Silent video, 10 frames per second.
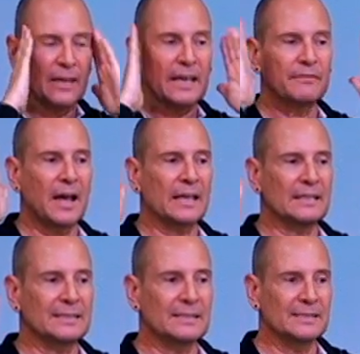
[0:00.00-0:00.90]
if I
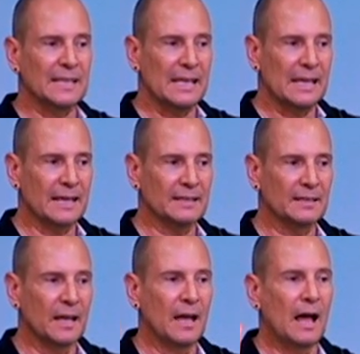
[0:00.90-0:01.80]
can see it,
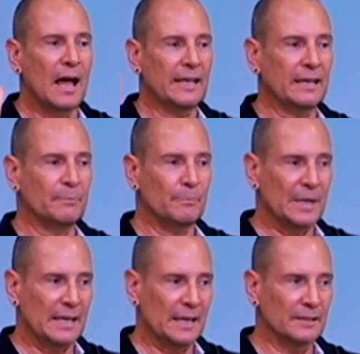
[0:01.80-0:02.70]
I can be it.